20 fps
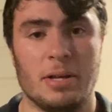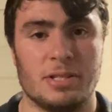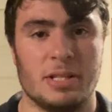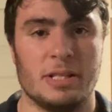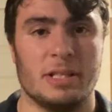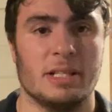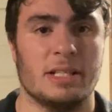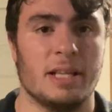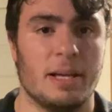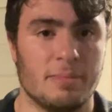at
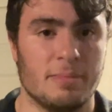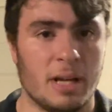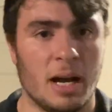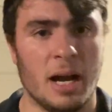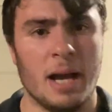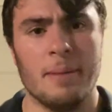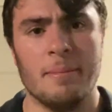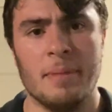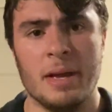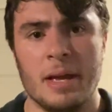the same
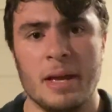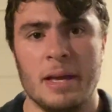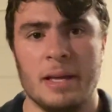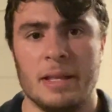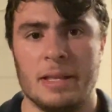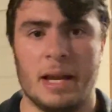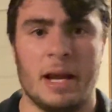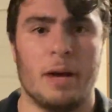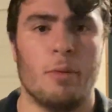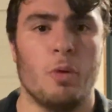time,
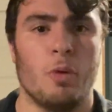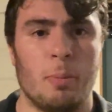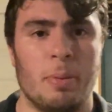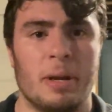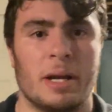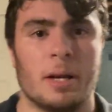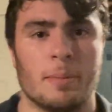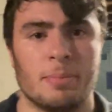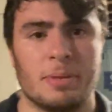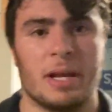then I will
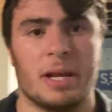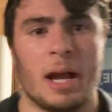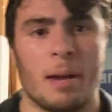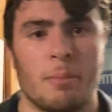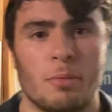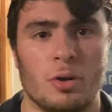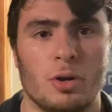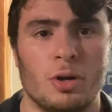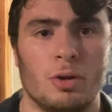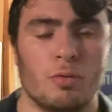pick up the
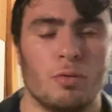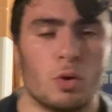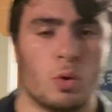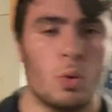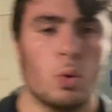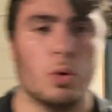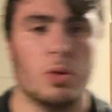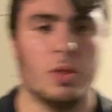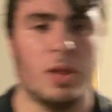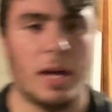camera and
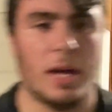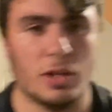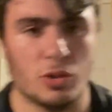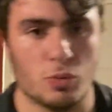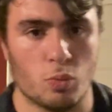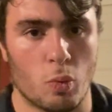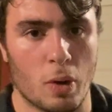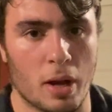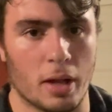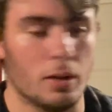record that as
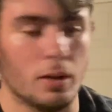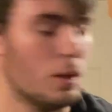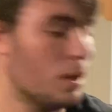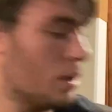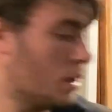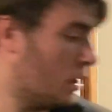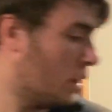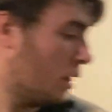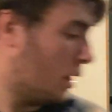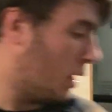well.
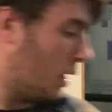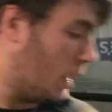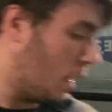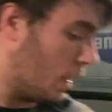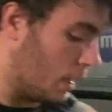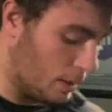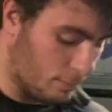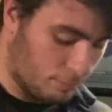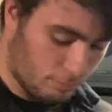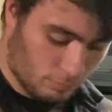
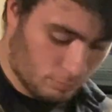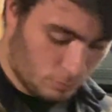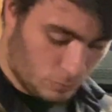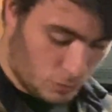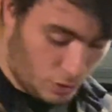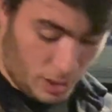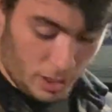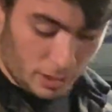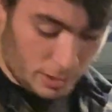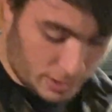So
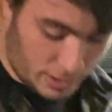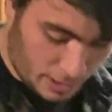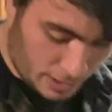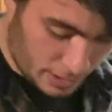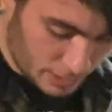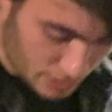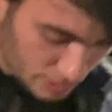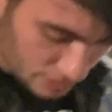yeah, let's get into this